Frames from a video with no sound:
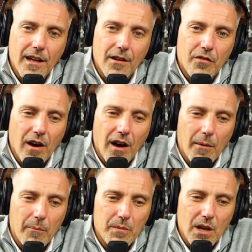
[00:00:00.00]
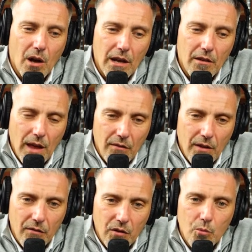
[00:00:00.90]
If um, you know, if,
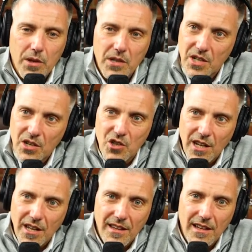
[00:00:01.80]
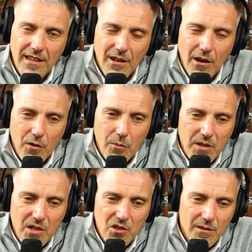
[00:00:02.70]
if if you position it, you know, if you
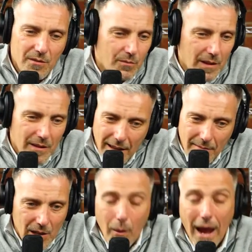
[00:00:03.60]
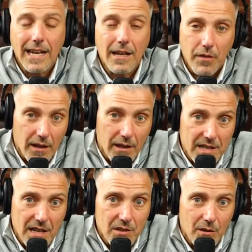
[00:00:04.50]
position you know anything
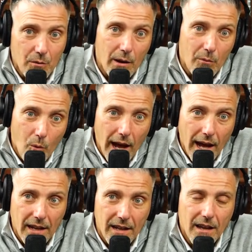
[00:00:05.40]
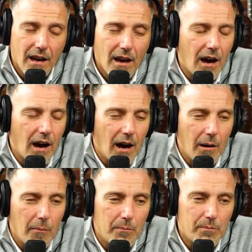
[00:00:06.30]
essentially the right way,
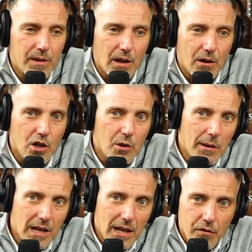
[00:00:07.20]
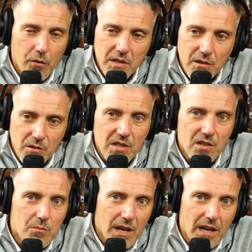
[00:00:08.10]
um, you know you're going to be able to influence their
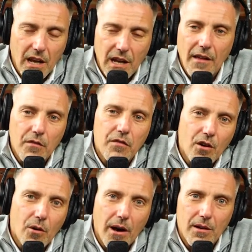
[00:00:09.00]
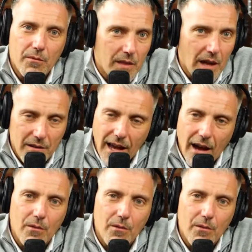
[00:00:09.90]
decision making on how they feel about it without a